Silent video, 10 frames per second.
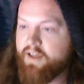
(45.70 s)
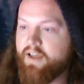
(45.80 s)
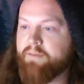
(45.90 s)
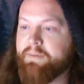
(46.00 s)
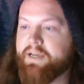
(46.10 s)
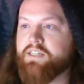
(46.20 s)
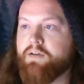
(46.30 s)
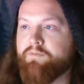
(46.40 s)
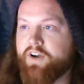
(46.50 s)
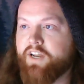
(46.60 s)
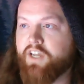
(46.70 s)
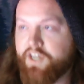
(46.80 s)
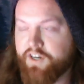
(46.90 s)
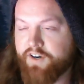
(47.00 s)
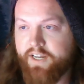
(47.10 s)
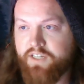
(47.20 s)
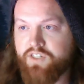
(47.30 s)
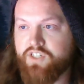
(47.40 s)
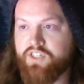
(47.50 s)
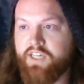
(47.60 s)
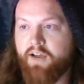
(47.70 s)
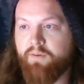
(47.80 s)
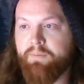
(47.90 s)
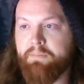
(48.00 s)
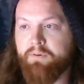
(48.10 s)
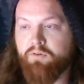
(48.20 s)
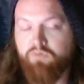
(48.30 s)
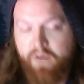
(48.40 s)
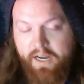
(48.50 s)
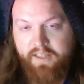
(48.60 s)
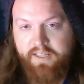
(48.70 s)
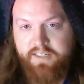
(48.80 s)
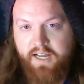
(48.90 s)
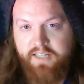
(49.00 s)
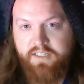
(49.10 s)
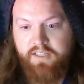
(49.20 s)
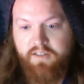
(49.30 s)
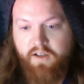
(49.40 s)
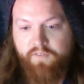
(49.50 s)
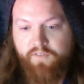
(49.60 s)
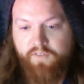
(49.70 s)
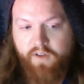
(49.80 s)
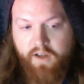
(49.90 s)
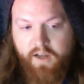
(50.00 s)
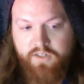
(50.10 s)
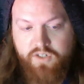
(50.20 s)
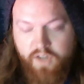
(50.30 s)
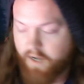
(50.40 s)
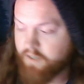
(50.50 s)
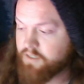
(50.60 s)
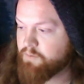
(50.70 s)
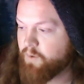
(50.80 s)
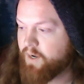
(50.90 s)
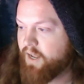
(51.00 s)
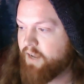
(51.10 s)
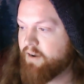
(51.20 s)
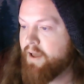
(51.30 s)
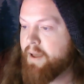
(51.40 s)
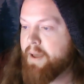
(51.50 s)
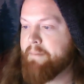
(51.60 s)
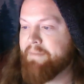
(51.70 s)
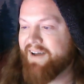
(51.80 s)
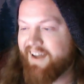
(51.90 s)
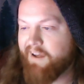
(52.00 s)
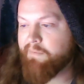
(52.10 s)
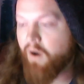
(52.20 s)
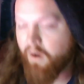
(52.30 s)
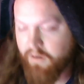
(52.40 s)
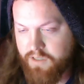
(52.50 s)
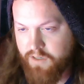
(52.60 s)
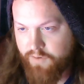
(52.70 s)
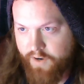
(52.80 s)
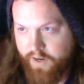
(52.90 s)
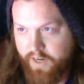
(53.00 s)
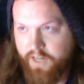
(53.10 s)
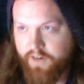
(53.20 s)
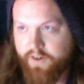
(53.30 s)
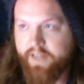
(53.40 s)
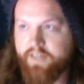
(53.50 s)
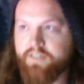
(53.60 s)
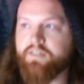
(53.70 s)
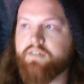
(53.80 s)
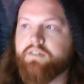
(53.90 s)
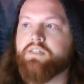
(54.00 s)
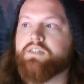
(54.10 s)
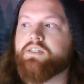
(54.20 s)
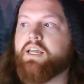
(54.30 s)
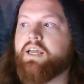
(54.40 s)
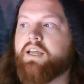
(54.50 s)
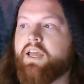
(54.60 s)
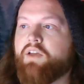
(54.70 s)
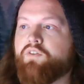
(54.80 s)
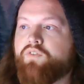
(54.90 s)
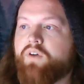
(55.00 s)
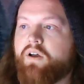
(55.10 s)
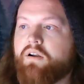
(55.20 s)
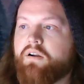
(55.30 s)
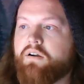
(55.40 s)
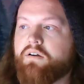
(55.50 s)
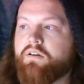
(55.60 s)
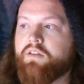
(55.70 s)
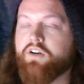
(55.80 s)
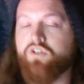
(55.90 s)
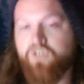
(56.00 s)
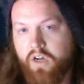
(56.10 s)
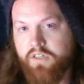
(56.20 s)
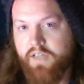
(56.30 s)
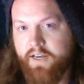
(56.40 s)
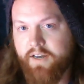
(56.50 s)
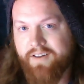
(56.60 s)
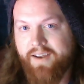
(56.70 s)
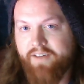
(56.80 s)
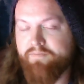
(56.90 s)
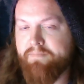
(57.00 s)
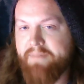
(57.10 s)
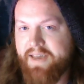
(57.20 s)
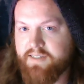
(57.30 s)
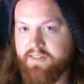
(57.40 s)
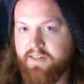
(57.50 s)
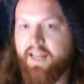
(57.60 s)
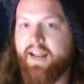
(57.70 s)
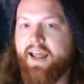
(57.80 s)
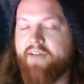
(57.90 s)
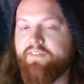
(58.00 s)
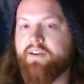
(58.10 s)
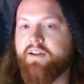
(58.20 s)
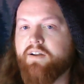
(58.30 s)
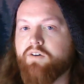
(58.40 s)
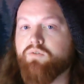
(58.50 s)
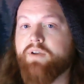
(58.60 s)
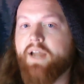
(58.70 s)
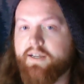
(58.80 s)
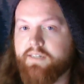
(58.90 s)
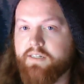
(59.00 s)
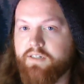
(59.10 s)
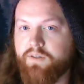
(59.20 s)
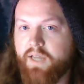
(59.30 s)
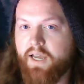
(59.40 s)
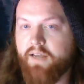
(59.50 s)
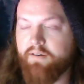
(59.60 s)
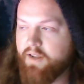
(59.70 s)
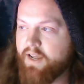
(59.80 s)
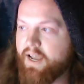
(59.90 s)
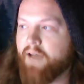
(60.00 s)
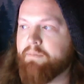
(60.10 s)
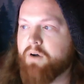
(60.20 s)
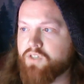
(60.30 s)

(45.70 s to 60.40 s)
because I'm very curious to see how people rank these kinds of songs and whatnot, but I'm also very curious to see if there are songs on here that I've missed that I haven't reacted to yet. I'm also